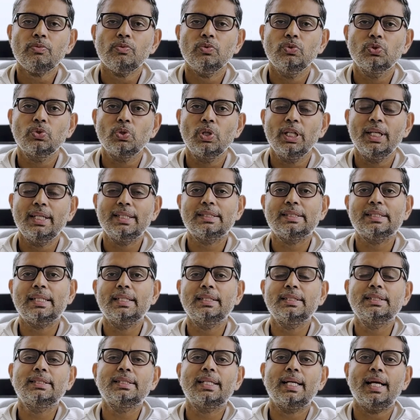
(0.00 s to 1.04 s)
So let's
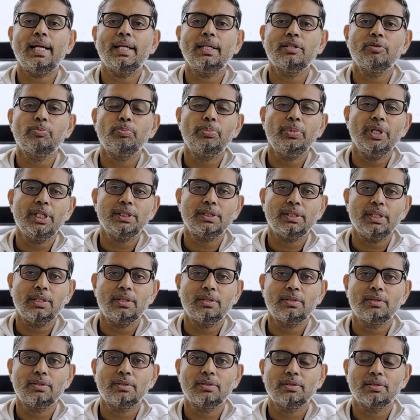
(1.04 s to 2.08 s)
understand the
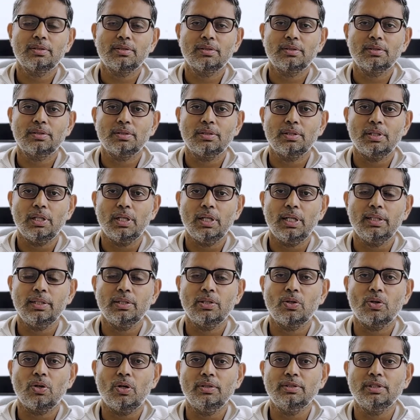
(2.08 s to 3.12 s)
basics and
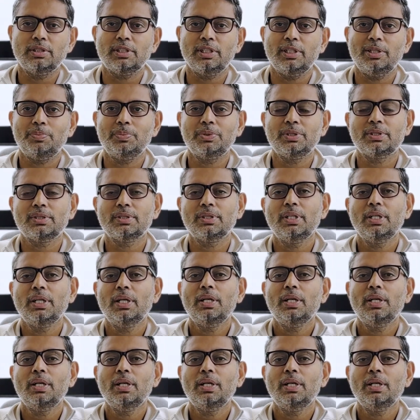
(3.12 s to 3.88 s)
the concepts.